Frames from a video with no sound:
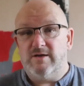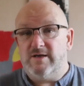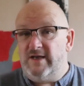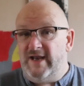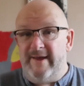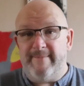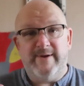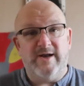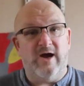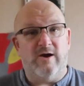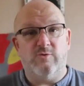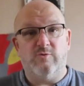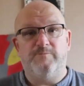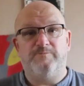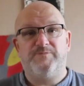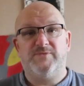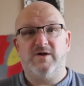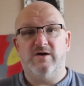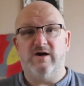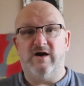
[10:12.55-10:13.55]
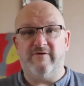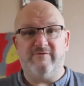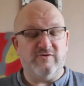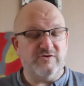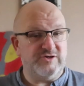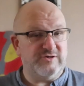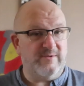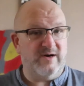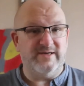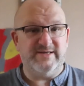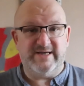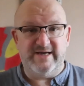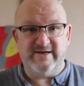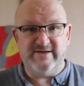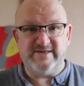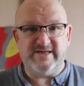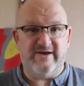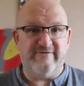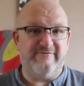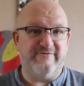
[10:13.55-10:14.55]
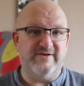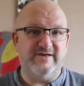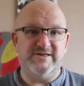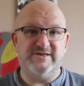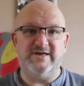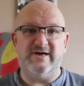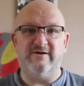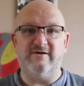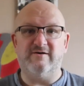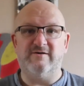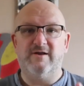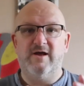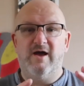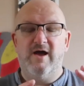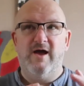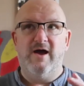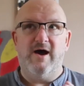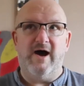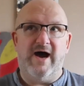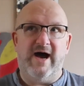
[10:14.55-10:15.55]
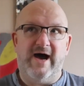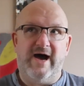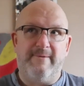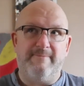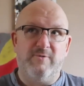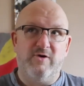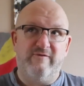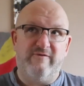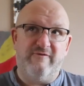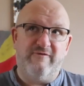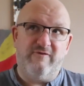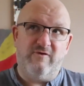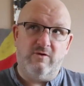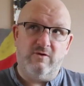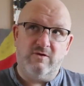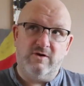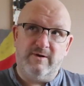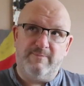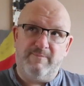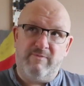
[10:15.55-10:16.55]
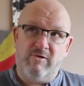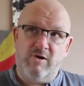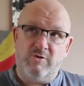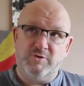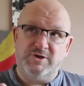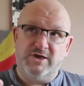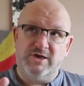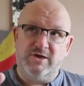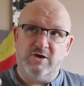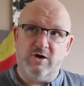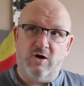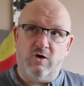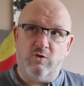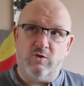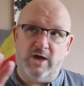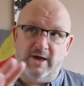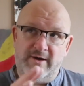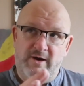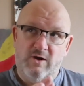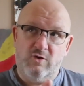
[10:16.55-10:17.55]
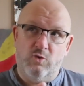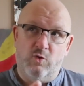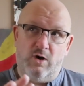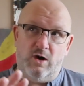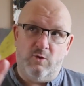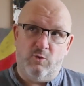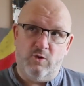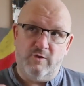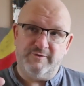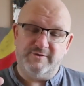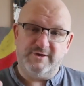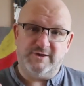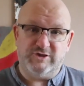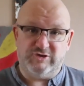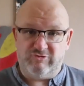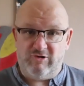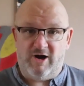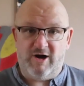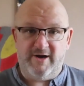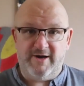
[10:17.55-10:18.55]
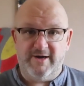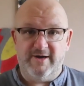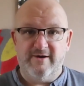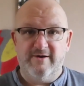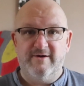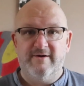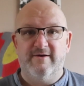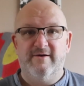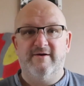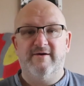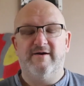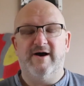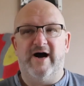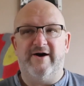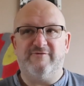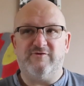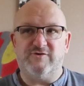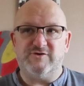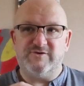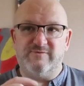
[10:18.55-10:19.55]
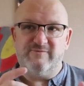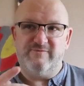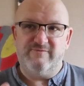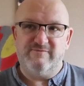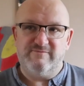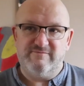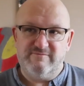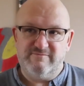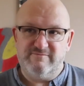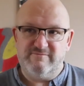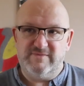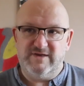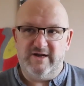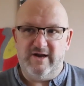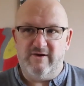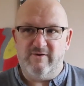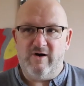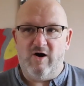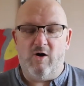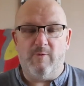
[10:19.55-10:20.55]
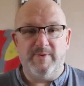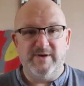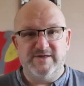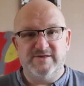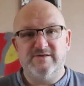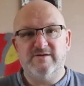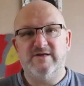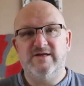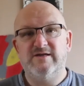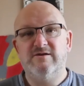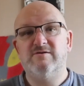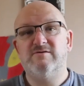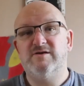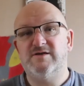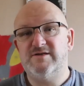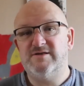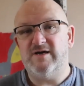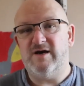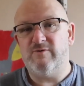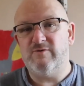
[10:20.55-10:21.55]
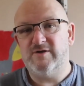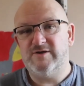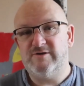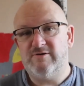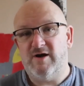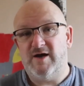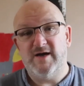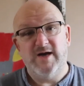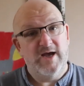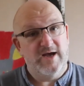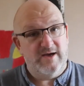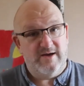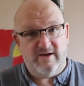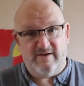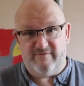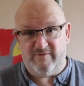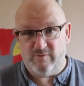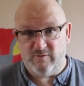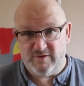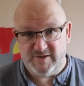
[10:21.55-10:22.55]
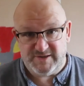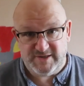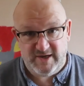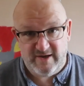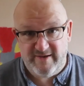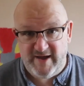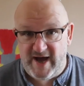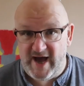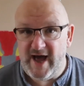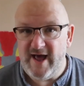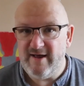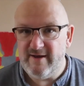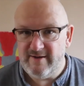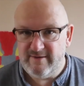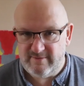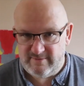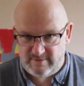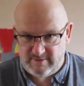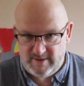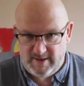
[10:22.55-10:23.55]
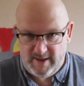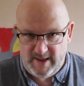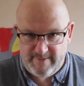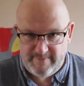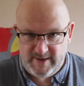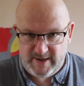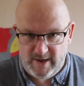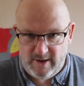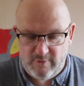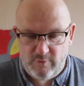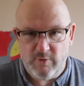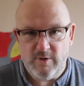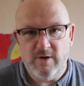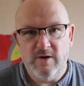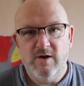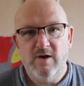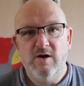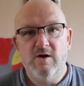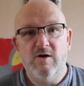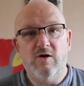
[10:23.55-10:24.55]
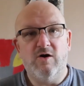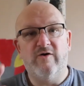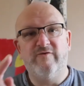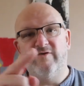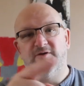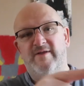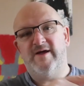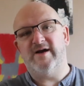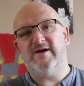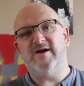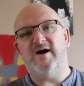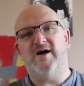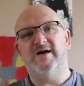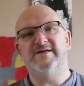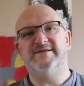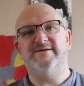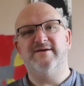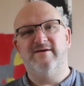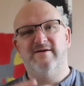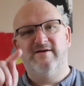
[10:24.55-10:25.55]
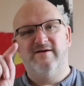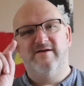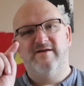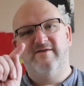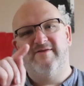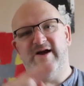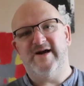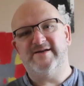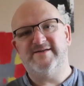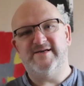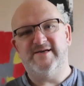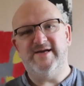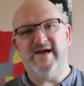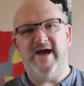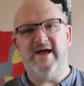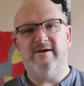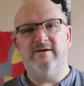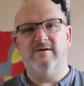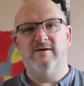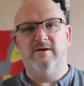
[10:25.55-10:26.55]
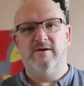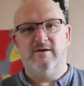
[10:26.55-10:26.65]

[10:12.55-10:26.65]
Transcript: Let me know. I've got some ideas left for this channel. and moving forward, approaching goal, I know what I want to try. I've got some, you know, hobbies and interests I want to try. If you want to see that, let me know. Other than that, guys, thanks again.